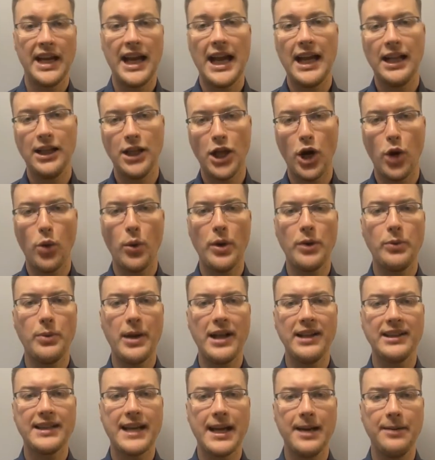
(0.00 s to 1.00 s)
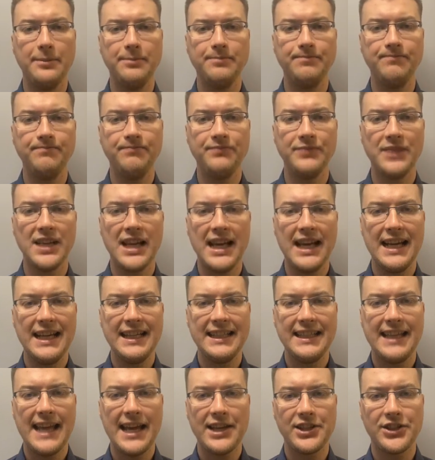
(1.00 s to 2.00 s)
Hello and welcome.
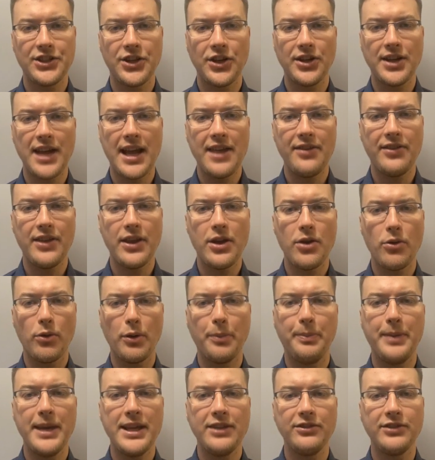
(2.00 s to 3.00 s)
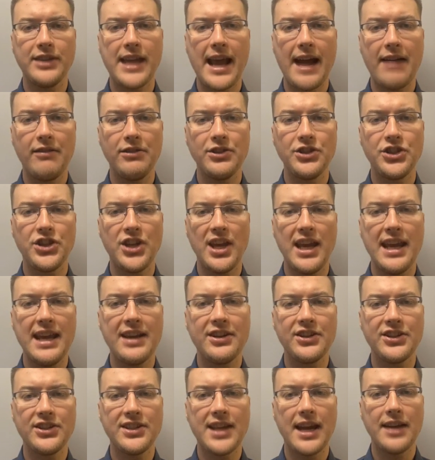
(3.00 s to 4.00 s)
Yesterday, the European currency
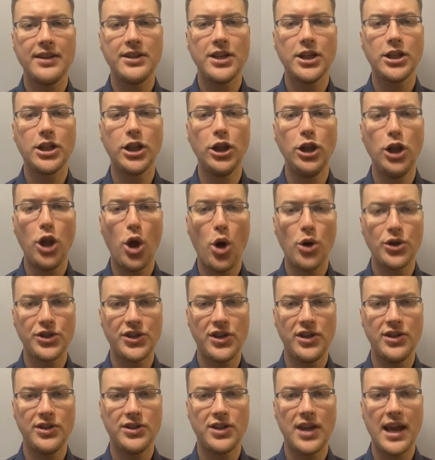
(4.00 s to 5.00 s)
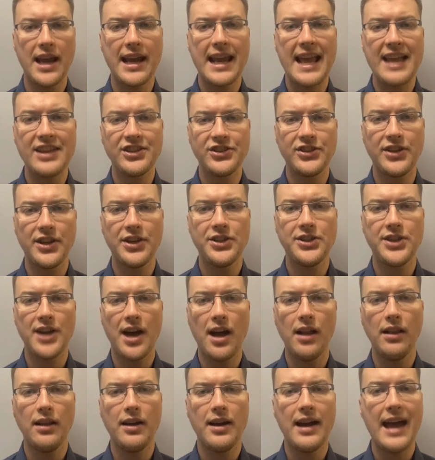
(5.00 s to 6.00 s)
extended losses against the
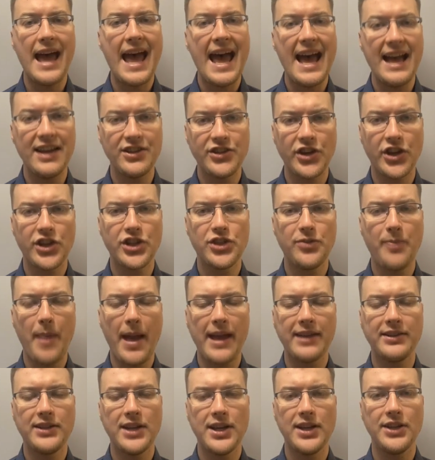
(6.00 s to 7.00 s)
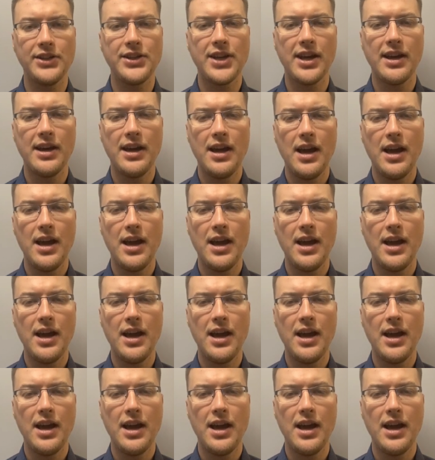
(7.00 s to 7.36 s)
dollar as expected.